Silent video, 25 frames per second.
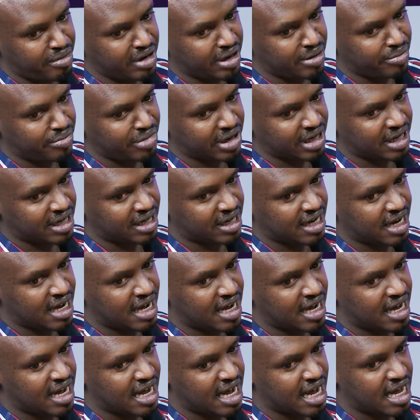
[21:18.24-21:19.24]
but
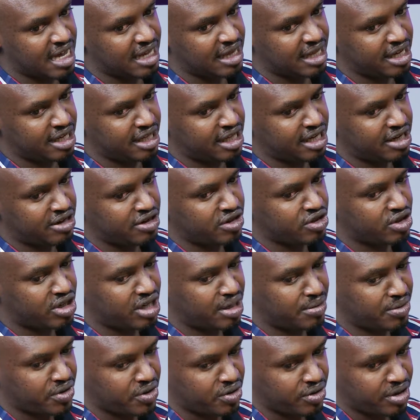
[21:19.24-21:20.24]
the reason
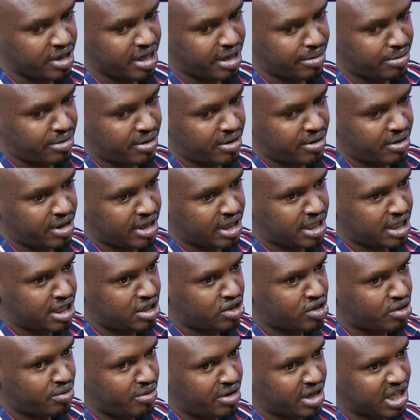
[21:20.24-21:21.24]
I'm talking about this
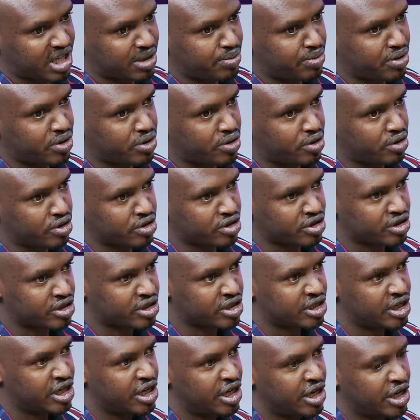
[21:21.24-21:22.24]
gentleman is because
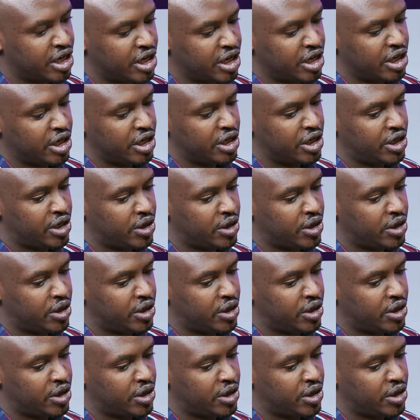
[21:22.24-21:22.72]
he